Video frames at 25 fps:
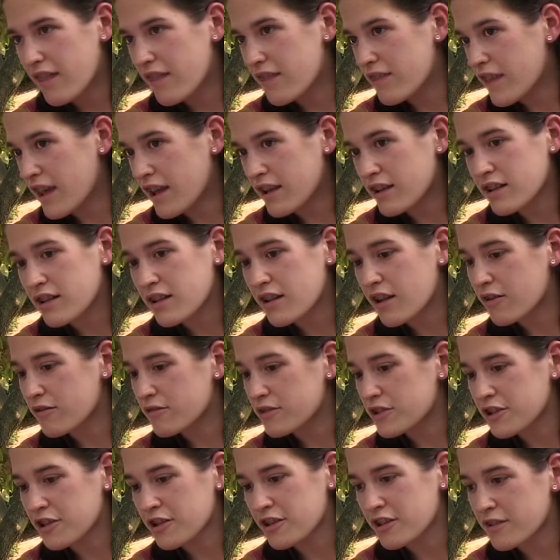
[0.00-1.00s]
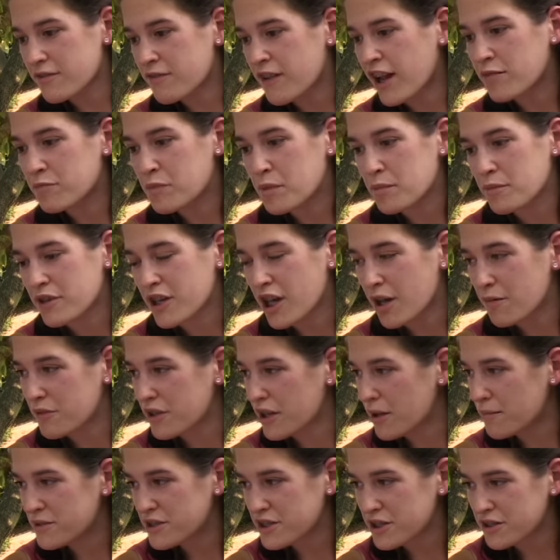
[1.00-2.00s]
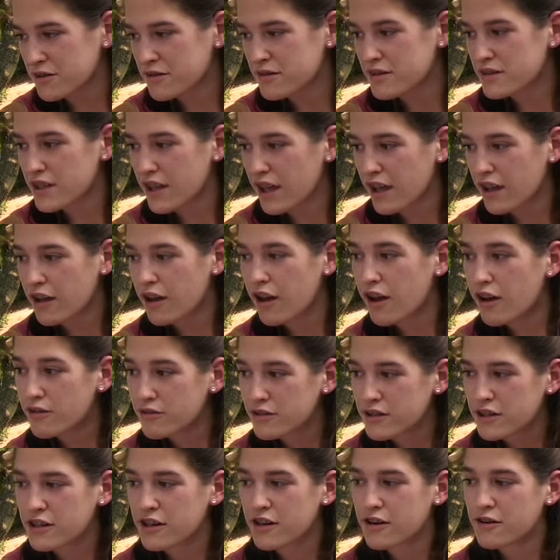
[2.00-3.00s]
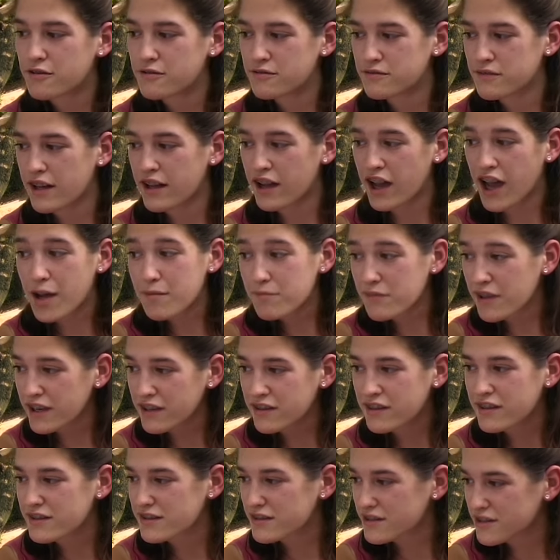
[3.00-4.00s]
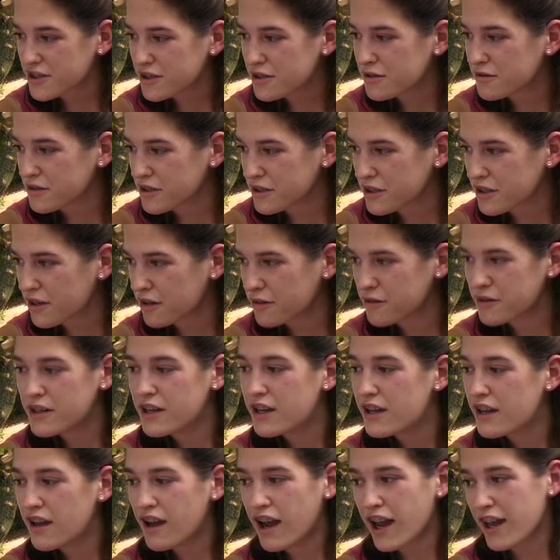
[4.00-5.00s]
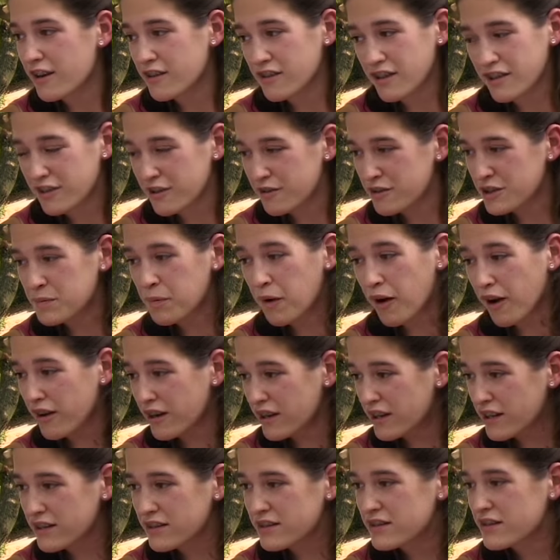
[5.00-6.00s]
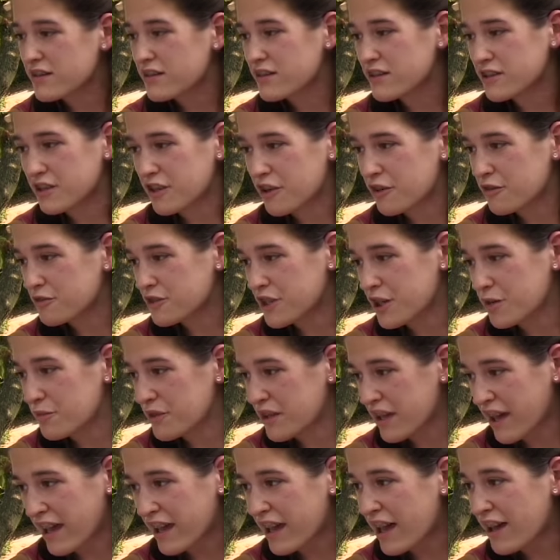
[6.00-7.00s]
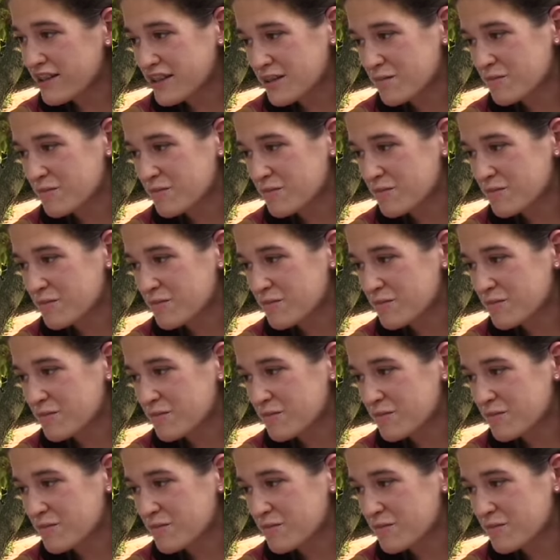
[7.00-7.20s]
Then, you know, you're gonna find people coming up to you and saying, oh, you know, like, I'm like this too, you know, I don't like those parties, and, you know, can we hang out